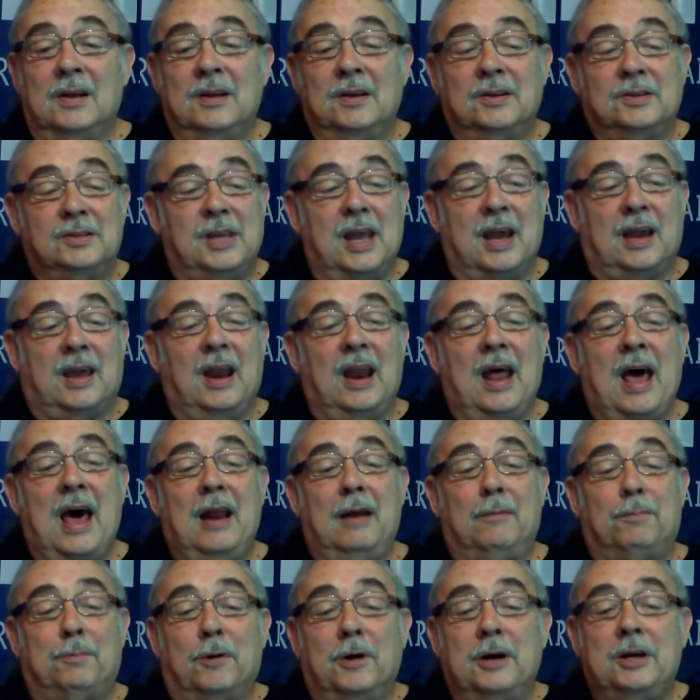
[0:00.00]
Second, I'd
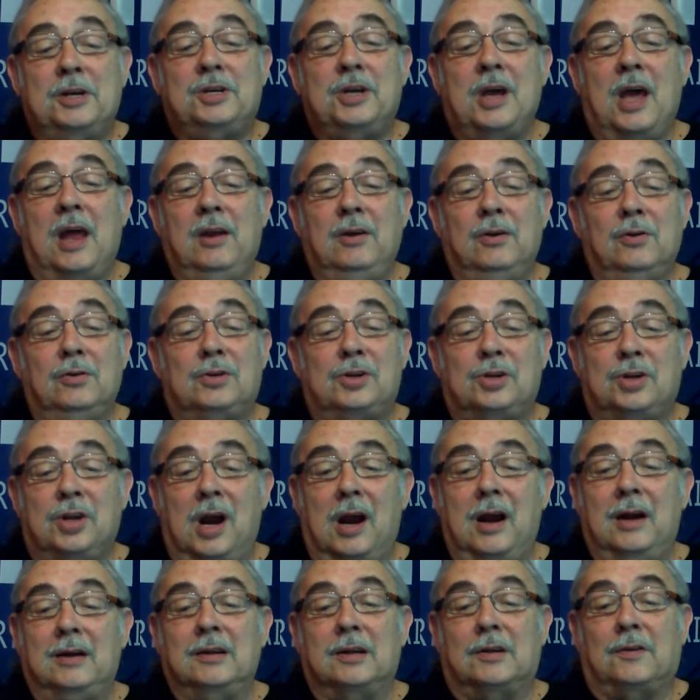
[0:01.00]
appreciate you
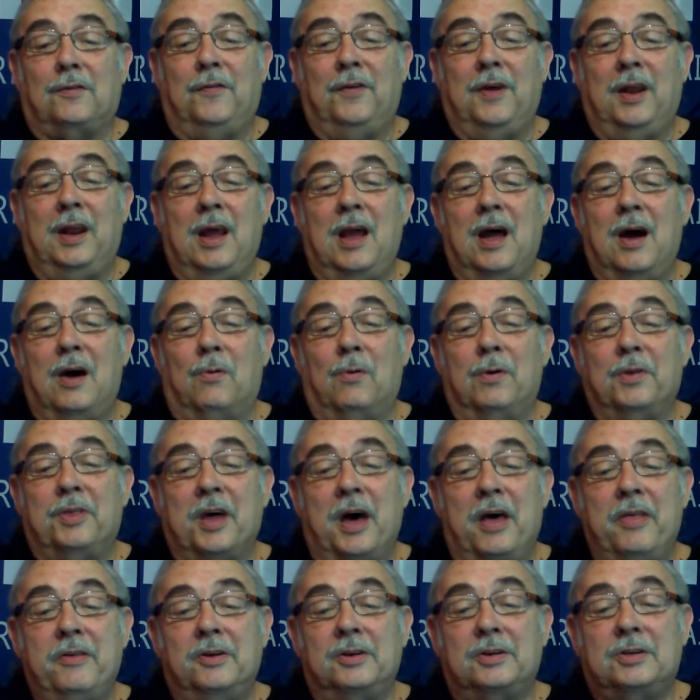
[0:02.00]
sharing this video with
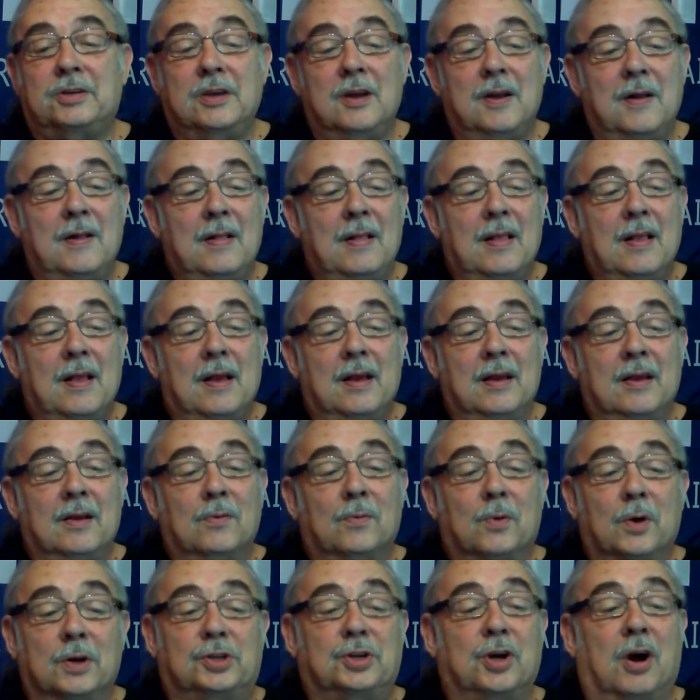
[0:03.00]
others
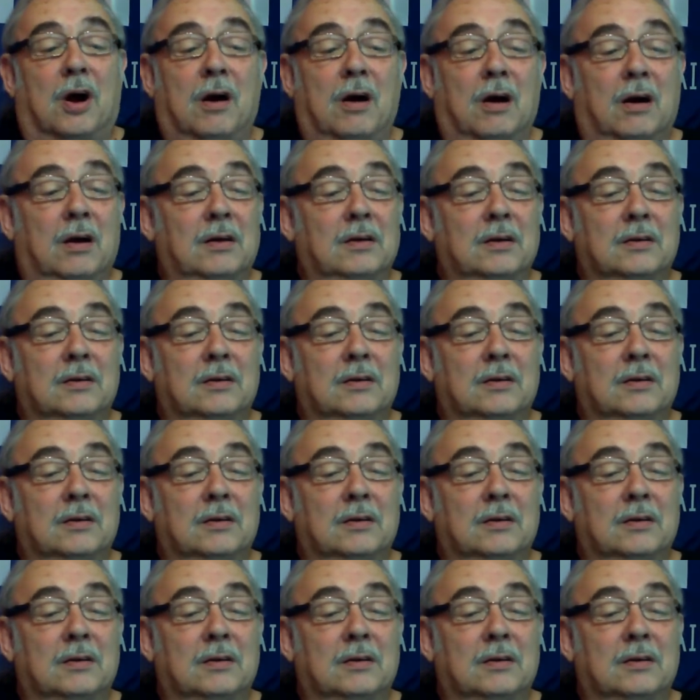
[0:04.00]
which are